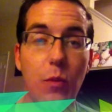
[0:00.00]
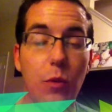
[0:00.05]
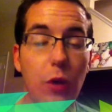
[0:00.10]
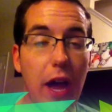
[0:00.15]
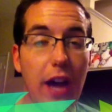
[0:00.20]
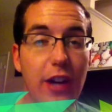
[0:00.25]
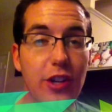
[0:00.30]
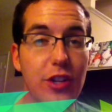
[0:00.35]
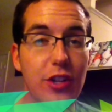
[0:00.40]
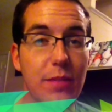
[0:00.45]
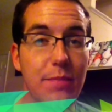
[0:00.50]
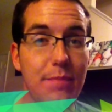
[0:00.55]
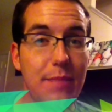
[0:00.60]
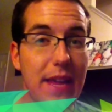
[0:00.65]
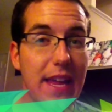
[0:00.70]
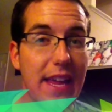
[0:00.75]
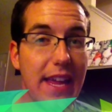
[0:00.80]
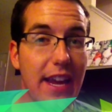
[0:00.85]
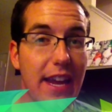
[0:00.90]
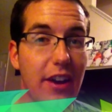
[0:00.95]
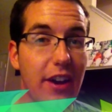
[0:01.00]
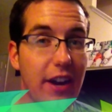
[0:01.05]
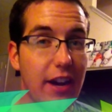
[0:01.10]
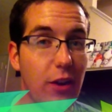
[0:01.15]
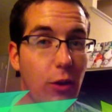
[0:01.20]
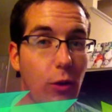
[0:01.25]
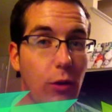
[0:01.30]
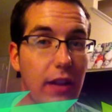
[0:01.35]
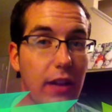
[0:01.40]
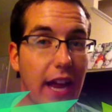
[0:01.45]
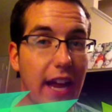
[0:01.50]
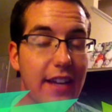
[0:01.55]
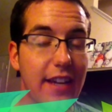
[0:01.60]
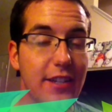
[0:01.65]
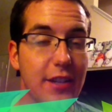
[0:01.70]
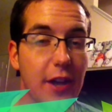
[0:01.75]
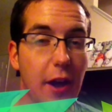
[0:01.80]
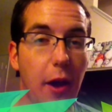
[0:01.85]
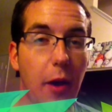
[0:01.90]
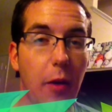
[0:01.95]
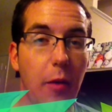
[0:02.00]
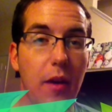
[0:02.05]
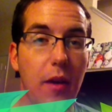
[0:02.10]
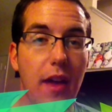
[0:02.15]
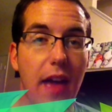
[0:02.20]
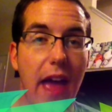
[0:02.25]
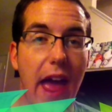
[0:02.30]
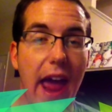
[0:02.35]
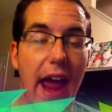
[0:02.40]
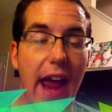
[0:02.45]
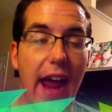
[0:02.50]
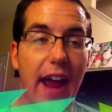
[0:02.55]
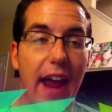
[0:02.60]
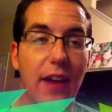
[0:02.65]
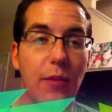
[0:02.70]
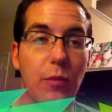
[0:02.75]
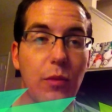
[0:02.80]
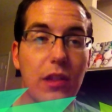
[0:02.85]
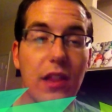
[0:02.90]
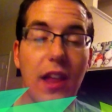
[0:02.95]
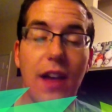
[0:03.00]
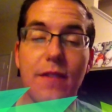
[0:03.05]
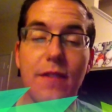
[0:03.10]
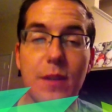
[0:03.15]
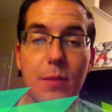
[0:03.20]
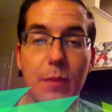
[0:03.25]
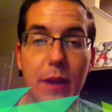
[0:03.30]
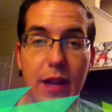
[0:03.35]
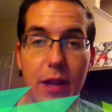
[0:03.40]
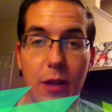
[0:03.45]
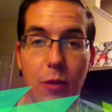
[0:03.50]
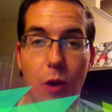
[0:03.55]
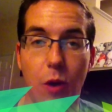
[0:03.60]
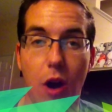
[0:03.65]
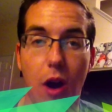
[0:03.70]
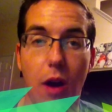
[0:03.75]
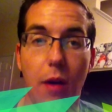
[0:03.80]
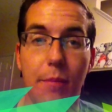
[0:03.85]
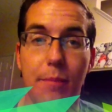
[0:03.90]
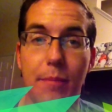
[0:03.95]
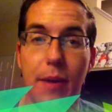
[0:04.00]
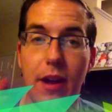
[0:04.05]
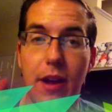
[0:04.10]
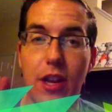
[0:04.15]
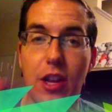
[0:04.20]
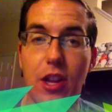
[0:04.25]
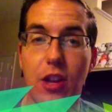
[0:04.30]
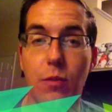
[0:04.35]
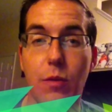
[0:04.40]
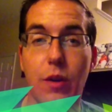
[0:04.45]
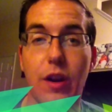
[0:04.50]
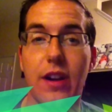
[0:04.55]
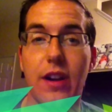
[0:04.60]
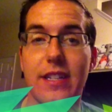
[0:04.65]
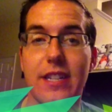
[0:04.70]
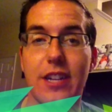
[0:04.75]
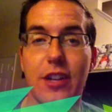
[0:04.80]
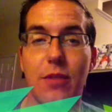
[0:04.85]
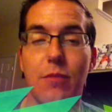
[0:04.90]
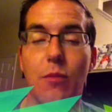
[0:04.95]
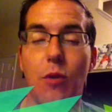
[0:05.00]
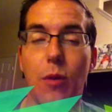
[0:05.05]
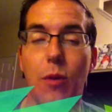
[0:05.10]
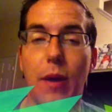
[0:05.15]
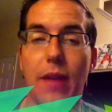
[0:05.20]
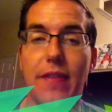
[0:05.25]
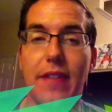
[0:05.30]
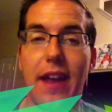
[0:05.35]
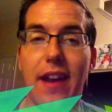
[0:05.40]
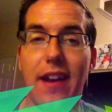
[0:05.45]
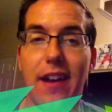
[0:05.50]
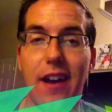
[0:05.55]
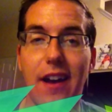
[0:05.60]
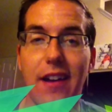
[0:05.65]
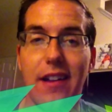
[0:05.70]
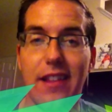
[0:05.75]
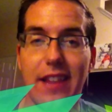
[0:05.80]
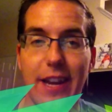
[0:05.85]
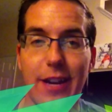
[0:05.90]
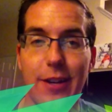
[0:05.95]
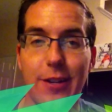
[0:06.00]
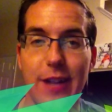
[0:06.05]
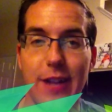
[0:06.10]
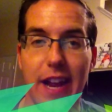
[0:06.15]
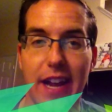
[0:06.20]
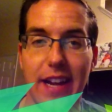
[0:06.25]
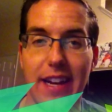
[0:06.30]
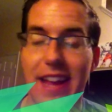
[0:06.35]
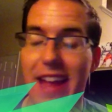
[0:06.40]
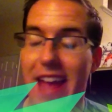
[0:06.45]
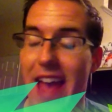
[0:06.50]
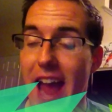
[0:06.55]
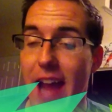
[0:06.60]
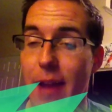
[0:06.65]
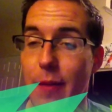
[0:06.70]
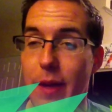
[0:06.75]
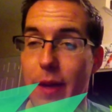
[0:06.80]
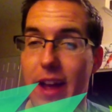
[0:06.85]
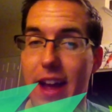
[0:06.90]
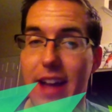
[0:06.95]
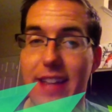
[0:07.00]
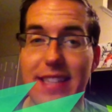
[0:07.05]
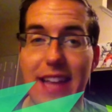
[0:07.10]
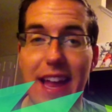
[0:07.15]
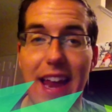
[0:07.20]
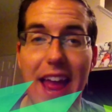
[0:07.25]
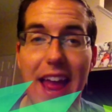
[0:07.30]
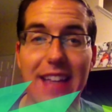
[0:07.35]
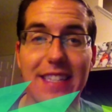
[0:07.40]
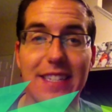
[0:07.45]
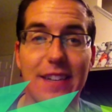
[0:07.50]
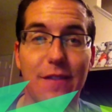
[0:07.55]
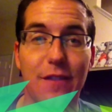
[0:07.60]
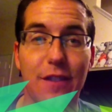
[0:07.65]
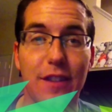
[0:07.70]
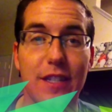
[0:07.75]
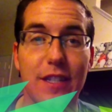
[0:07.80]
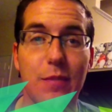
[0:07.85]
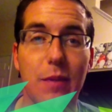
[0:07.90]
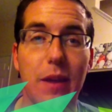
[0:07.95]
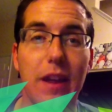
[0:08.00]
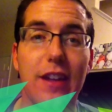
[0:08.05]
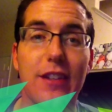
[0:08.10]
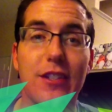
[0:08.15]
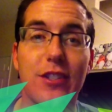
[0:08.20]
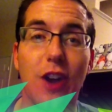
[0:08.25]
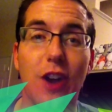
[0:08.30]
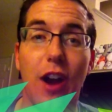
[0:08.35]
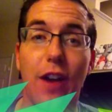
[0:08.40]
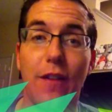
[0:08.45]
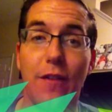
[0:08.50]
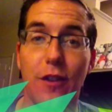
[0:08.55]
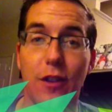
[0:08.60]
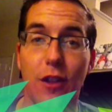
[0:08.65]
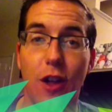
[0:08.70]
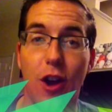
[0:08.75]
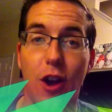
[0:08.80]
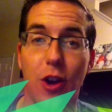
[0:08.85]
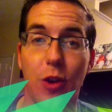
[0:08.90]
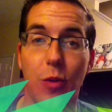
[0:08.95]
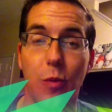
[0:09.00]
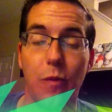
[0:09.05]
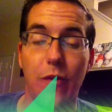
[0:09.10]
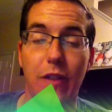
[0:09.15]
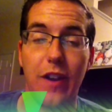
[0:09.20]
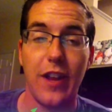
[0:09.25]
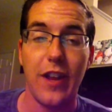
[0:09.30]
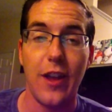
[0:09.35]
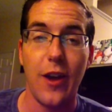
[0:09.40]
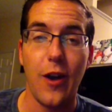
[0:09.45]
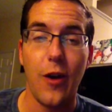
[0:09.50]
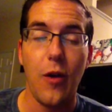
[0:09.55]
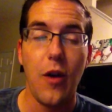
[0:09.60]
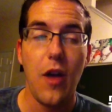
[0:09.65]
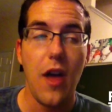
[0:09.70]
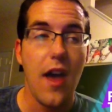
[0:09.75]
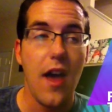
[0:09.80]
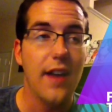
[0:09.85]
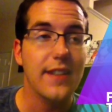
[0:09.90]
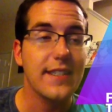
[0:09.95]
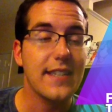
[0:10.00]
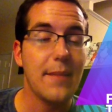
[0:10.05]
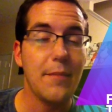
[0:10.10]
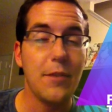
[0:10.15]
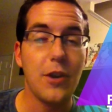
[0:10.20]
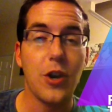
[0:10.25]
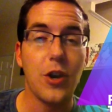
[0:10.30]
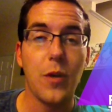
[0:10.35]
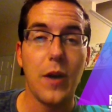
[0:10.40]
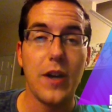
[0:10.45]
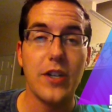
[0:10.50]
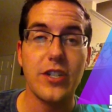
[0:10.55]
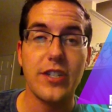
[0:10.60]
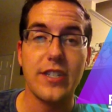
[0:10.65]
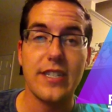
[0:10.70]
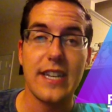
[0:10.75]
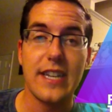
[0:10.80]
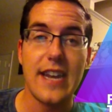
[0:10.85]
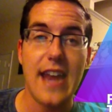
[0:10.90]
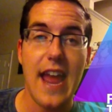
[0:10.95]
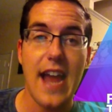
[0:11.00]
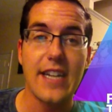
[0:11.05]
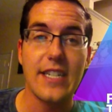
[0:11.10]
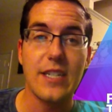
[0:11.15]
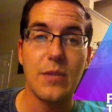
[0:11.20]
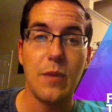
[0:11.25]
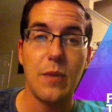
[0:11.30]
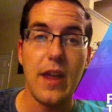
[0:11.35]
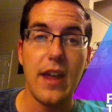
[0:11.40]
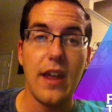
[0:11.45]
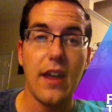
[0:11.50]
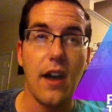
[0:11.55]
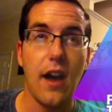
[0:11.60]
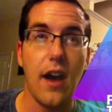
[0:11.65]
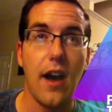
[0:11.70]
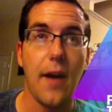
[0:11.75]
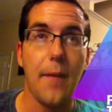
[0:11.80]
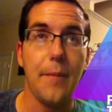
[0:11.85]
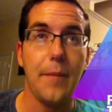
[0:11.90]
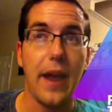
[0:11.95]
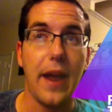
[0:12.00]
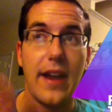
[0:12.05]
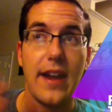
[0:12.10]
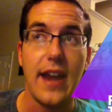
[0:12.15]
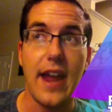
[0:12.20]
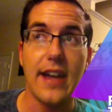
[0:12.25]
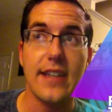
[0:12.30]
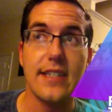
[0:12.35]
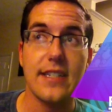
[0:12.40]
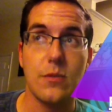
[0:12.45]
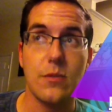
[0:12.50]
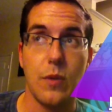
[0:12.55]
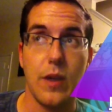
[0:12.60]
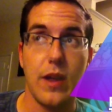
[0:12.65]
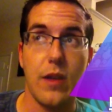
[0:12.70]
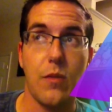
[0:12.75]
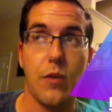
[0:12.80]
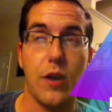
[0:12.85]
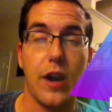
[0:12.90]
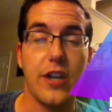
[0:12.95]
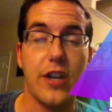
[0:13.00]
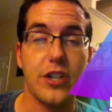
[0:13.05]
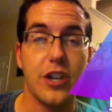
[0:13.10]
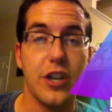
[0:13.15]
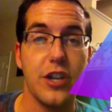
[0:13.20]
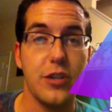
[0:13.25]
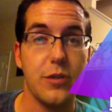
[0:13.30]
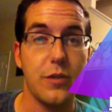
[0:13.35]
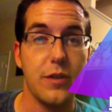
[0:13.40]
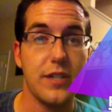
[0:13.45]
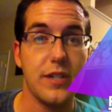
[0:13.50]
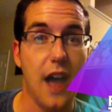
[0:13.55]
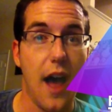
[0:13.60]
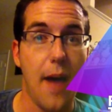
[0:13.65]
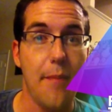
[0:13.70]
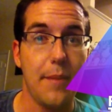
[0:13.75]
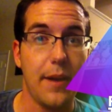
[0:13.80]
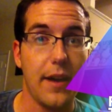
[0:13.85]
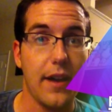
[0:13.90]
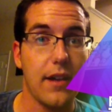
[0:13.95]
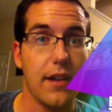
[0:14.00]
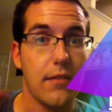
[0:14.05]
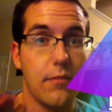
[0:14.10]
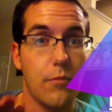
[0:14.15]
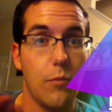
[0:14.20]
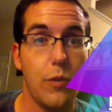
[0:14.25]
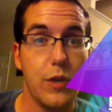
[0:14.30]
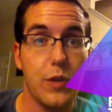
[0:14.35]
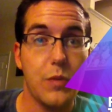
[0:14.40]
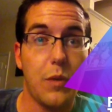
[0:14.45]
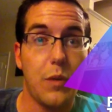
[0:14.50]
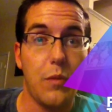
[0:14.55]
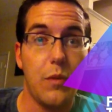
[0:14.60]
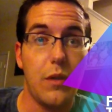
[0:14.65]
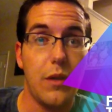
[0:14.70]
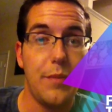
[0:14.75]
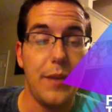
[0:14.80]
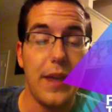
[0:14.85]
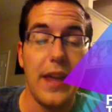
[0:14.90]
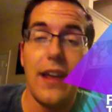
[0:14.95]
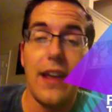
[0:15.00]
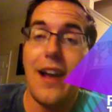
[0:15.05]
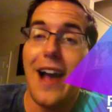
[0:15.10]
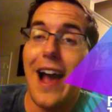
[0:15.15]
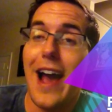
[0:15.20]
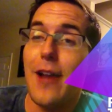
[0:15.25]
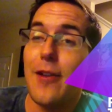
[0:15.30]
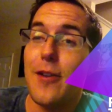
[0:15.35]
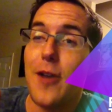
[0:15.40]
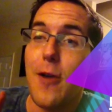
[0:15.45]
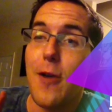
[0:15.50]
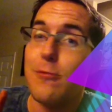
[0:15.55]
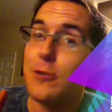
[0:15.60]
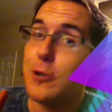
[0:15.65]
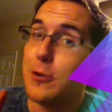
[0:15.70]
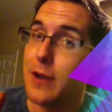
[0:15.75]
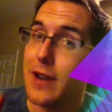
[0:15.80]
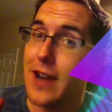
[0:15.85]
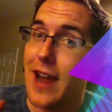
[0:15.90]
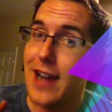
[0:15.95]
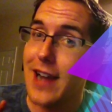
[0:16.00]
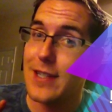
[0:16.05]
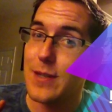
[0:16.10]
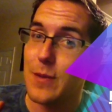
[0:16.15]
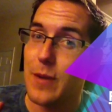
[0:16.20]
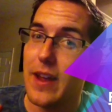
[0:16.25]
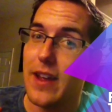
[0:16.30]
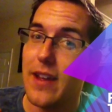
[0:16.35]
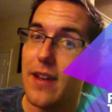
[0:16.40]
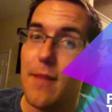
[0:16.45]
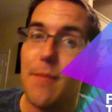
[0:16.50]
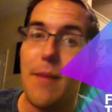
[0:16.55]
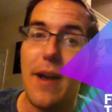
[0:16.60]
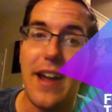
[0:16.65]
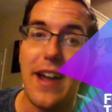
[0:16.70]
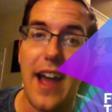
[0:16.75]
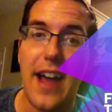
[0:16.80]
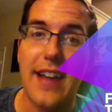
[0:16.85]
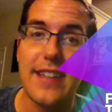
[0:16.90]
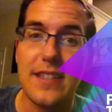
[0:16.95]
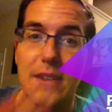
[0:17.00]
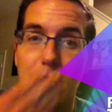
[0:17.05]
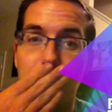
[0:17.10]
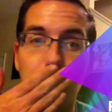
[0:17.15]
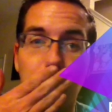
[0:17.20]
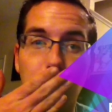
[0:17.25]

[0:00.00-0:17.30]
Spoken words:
will actually be here in Orlando and would love to meet you all, but we're gonna tell you more about that on a later date. Anyway, guys, that ends it for this week. Sorry for a long video. Send me your questions in next week, and next week we're actually gonna do a topic. Which one will it be? I don't know. Tune in next week. Bye, guys.